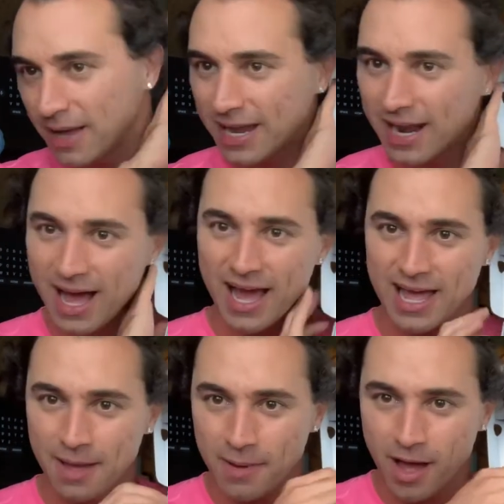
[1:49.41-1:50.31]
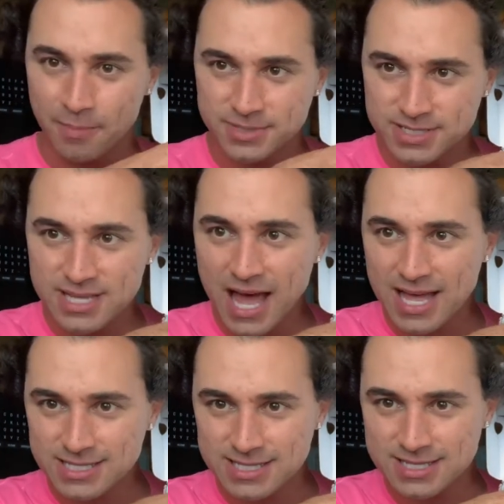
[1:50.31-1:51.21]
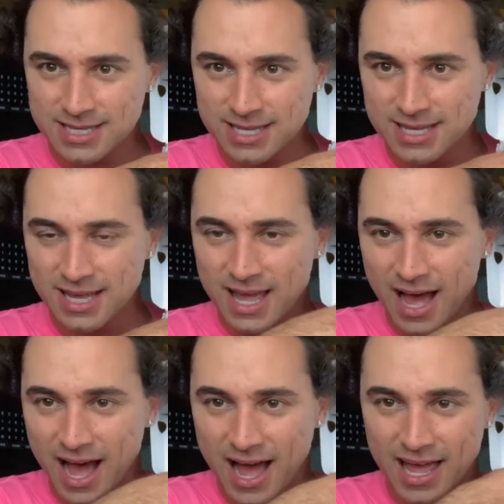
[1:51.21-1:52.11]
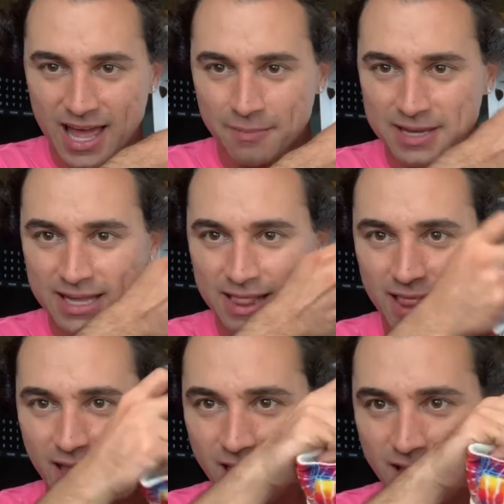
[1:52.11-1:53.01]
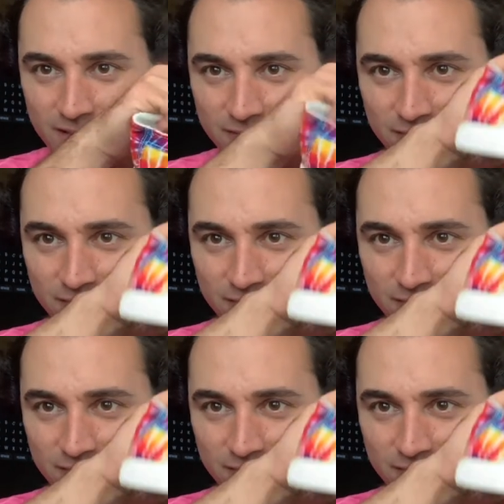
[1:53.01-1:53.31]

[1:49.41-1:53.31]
And I am obsessed. I am in love.